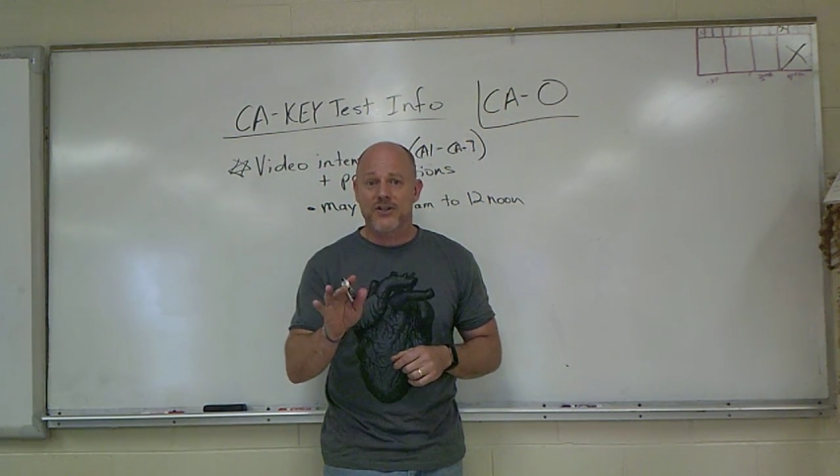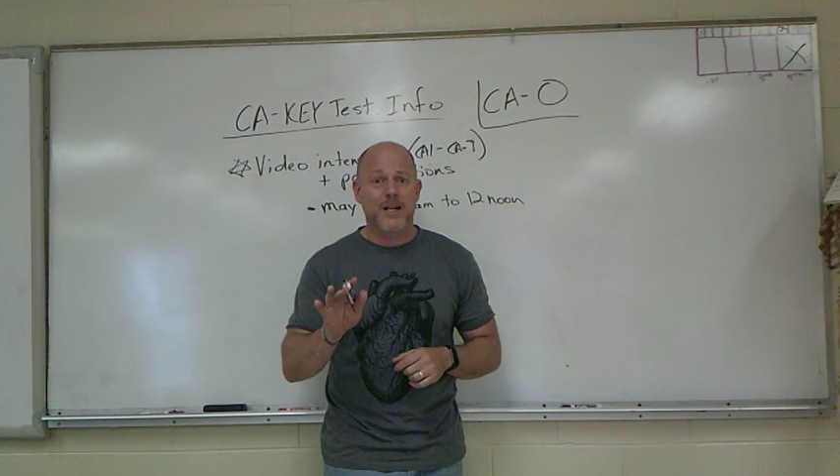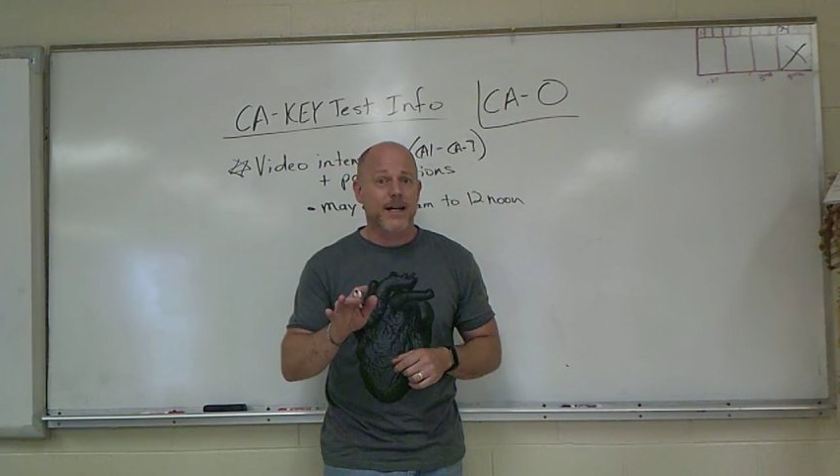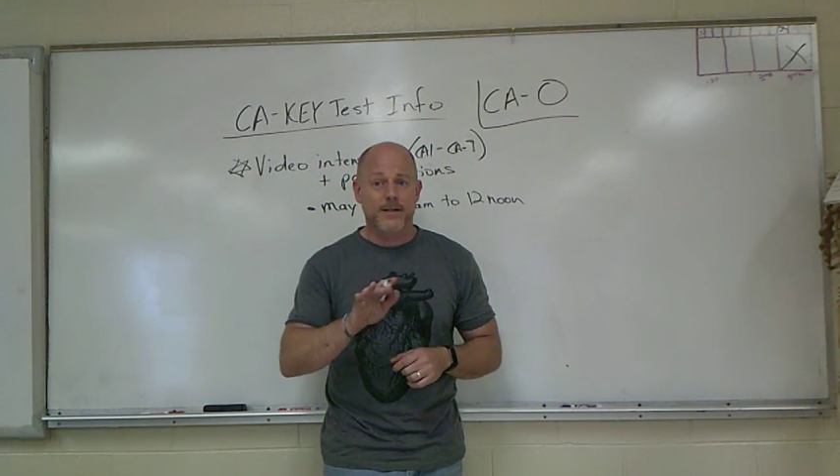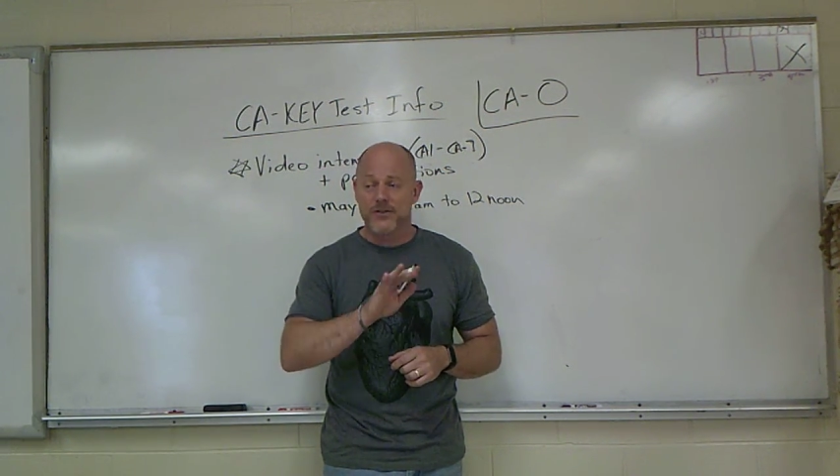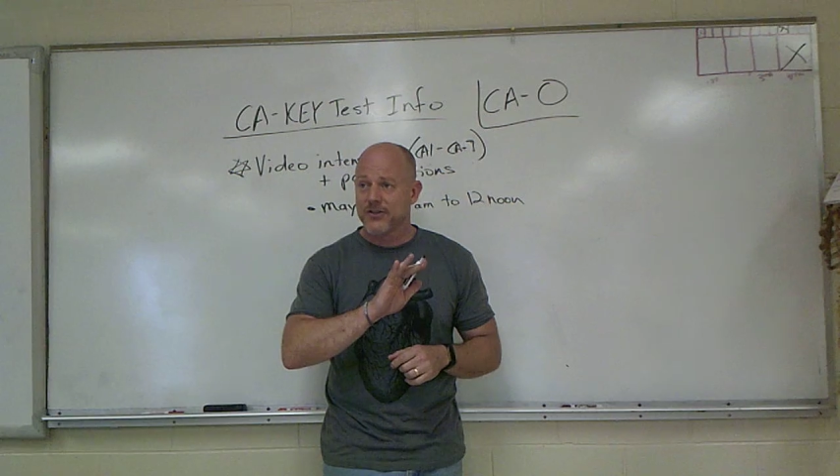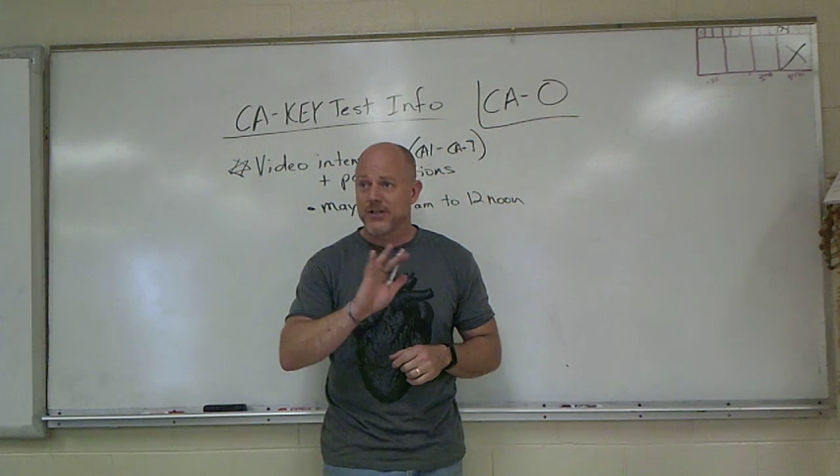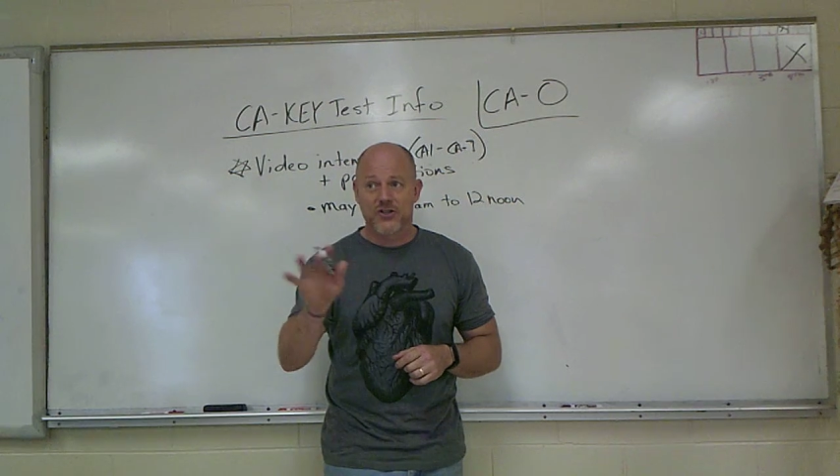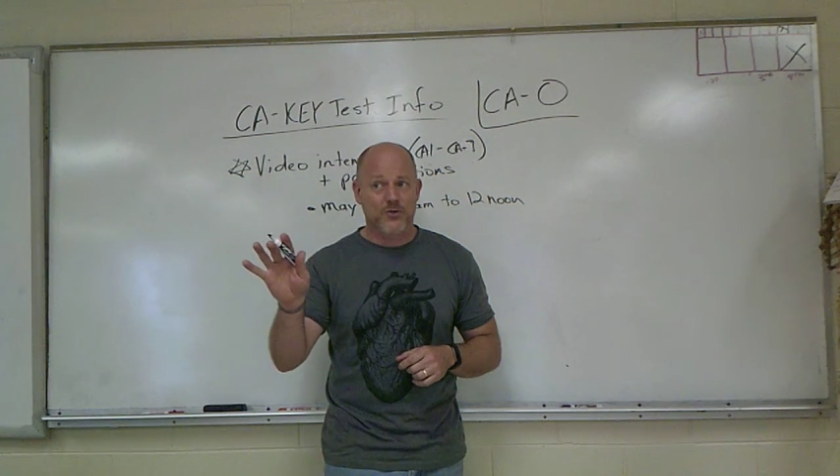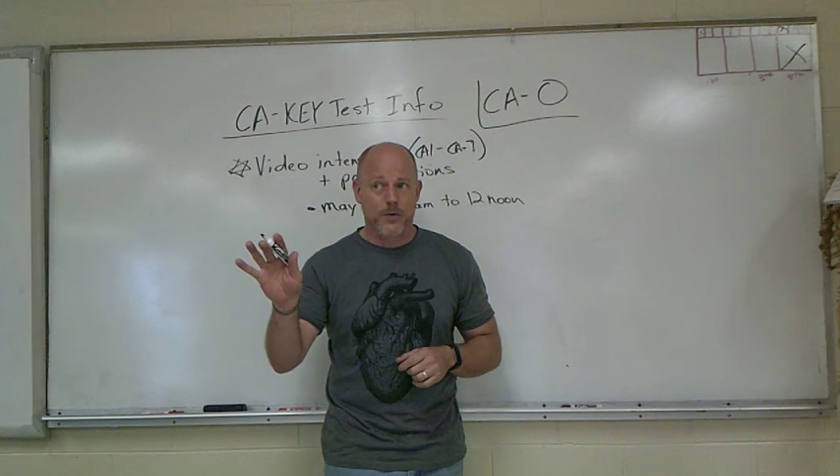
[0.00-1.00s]
slackers
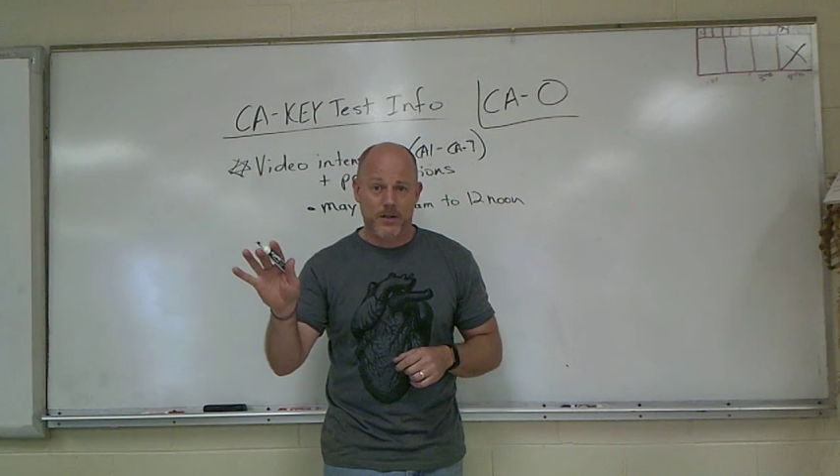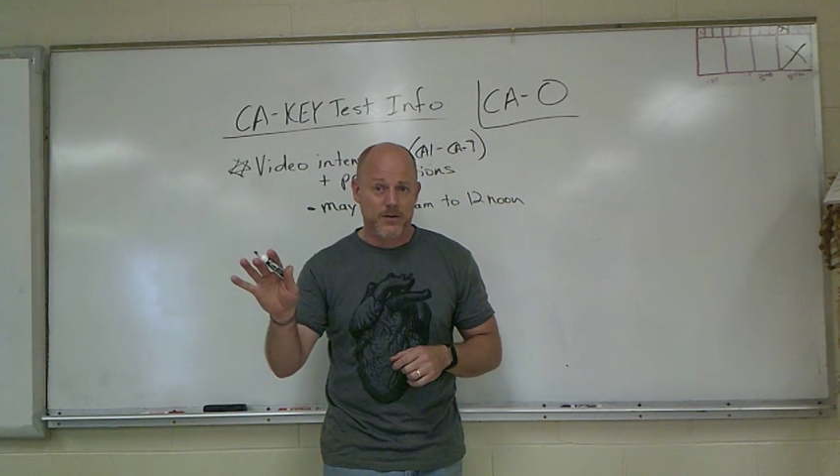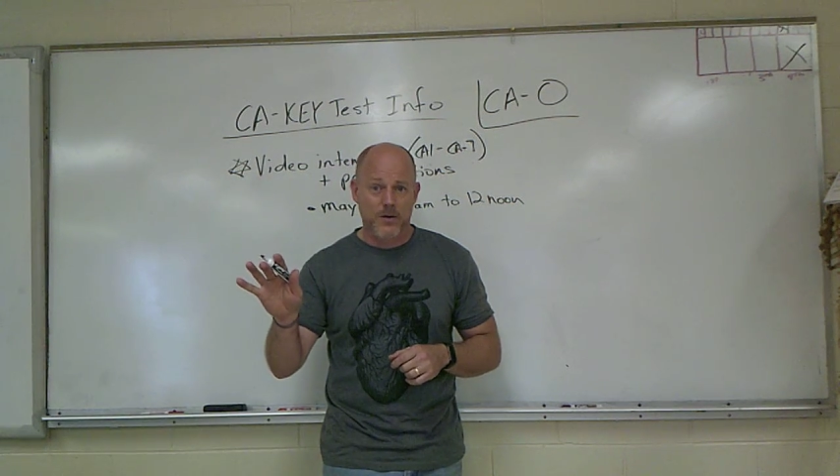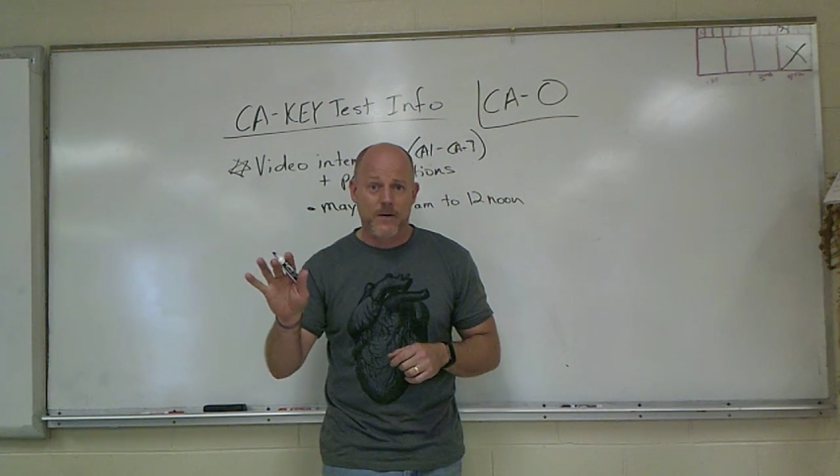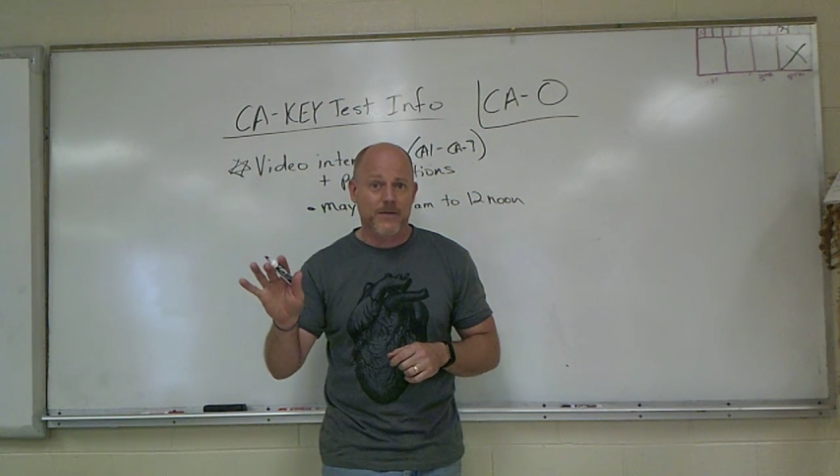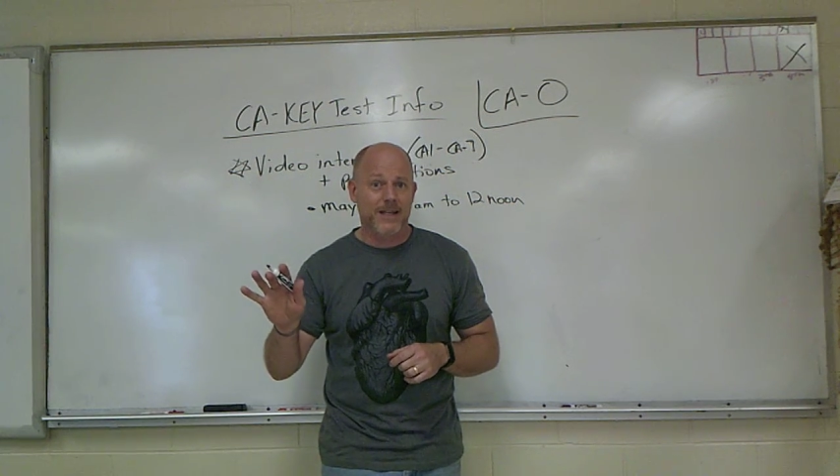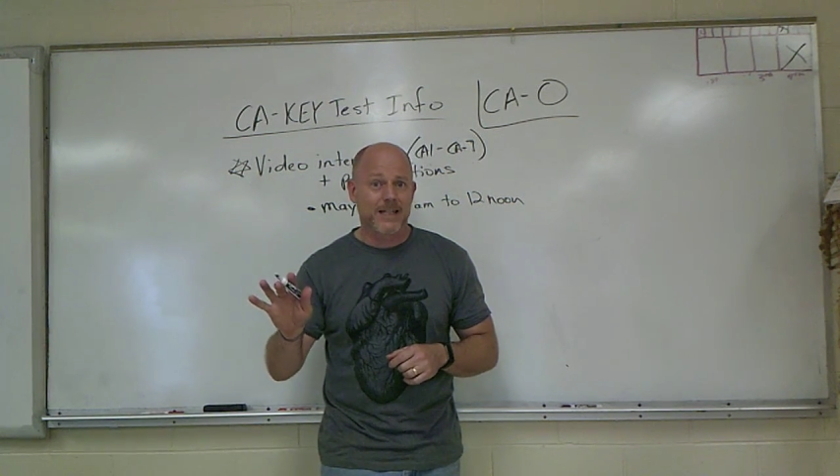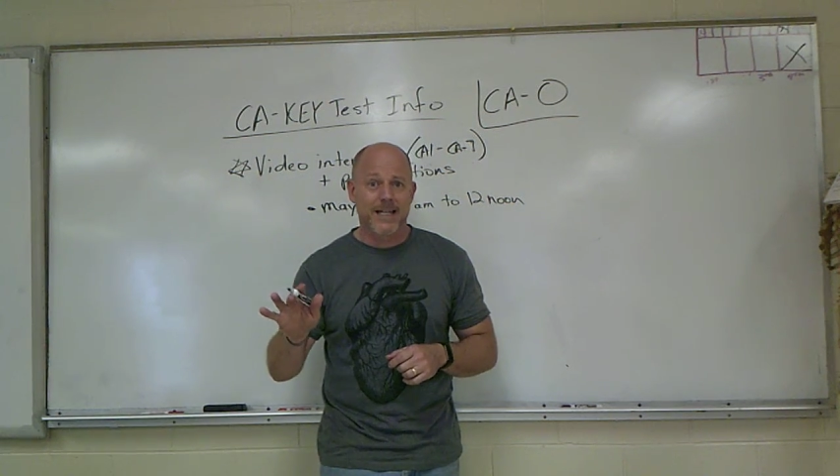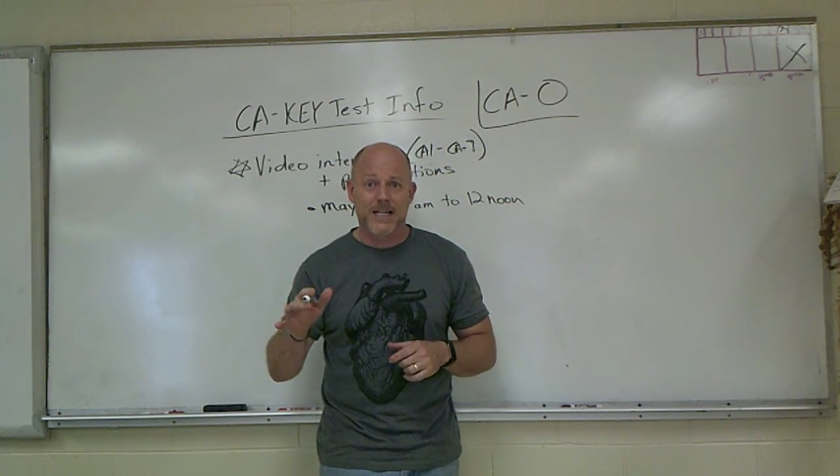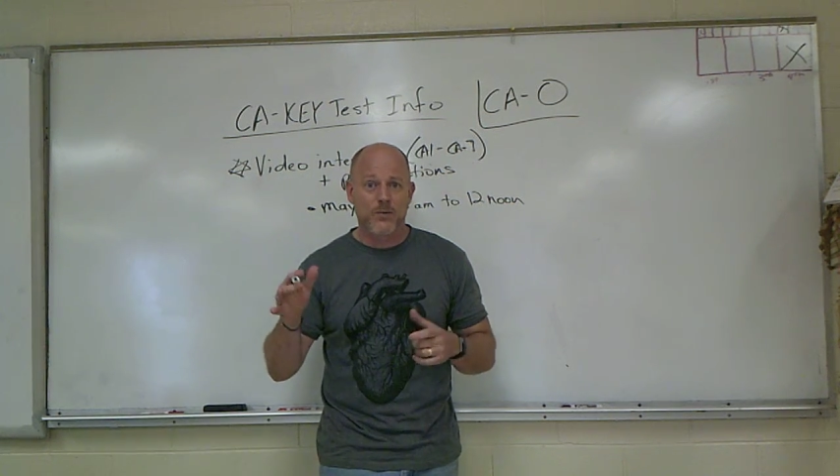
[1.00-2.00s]
that just want to do everything
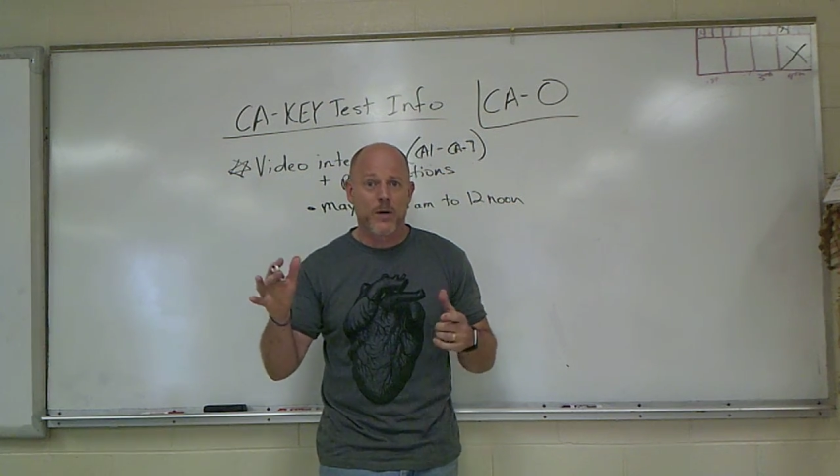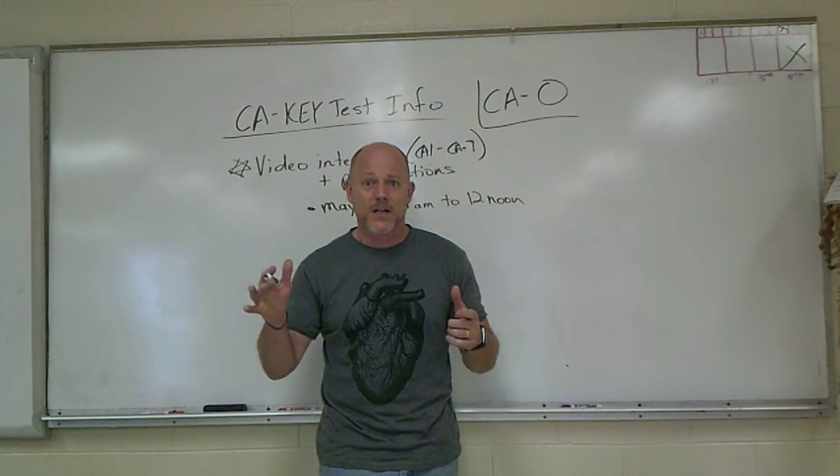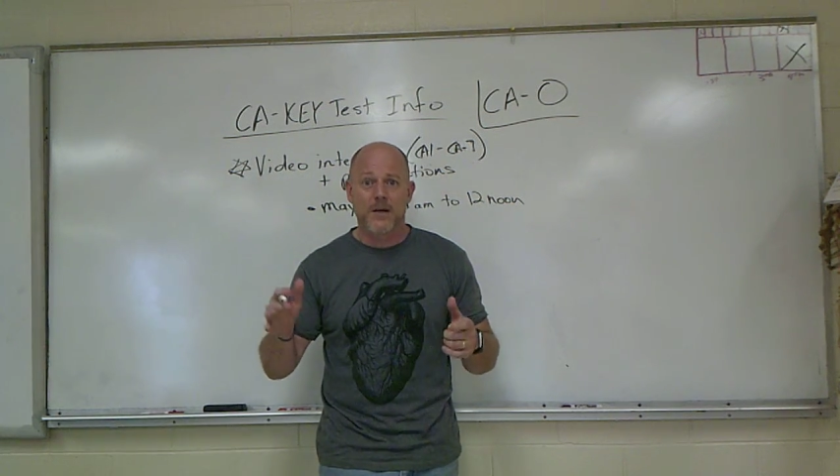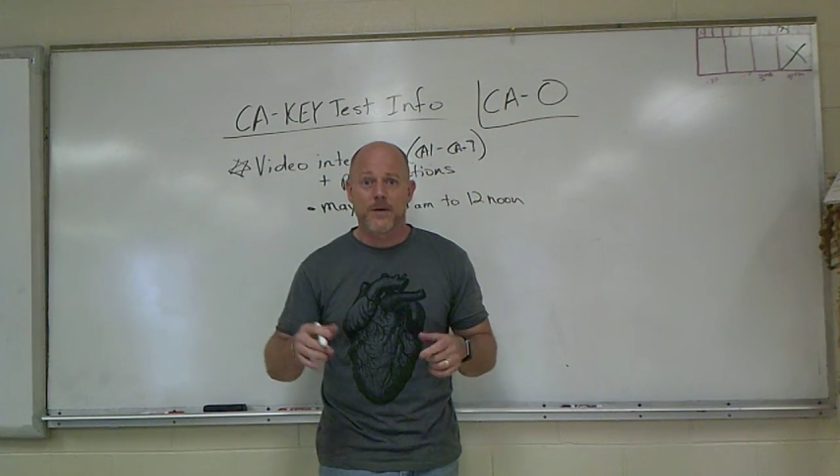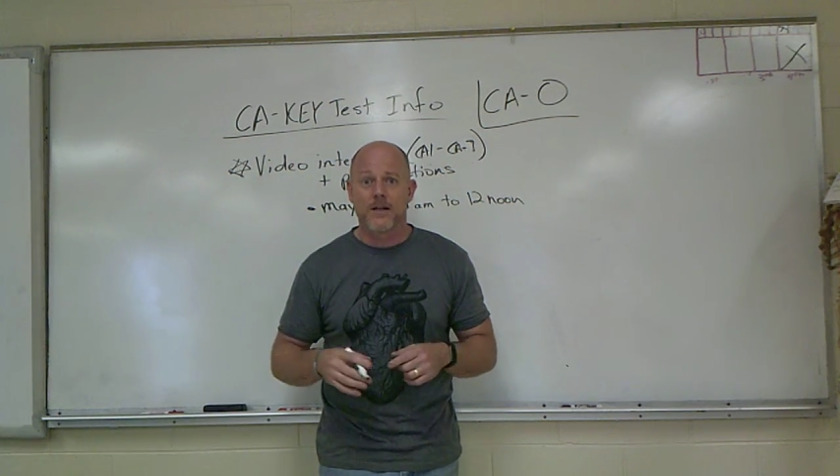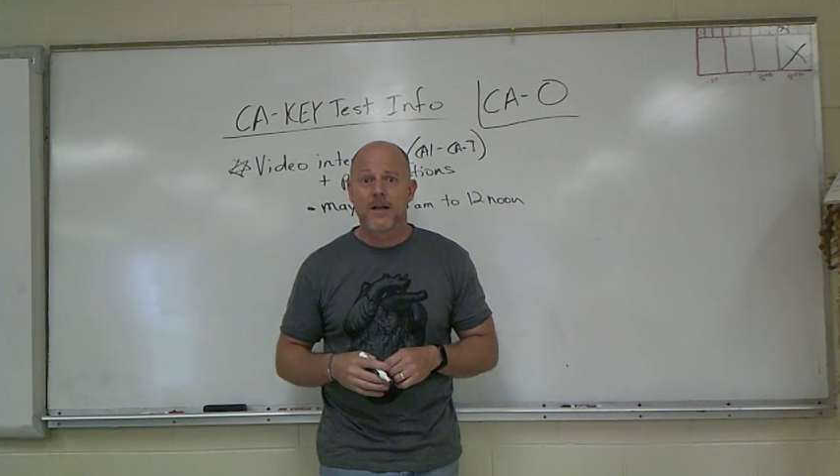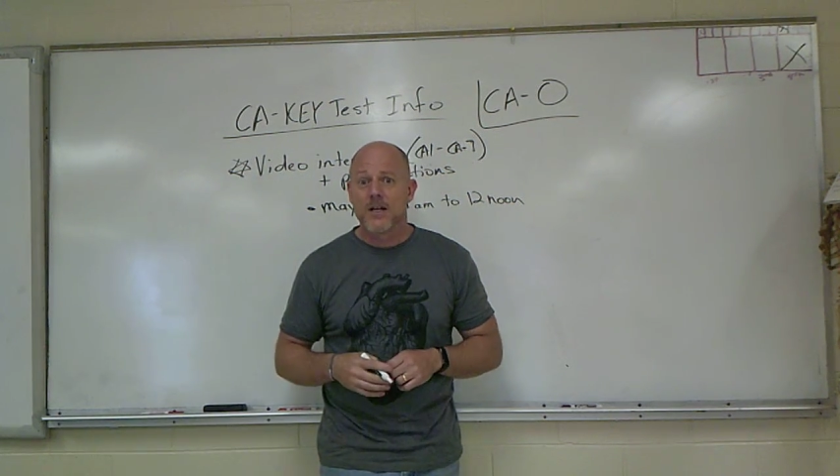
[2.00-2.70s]
late and wake up at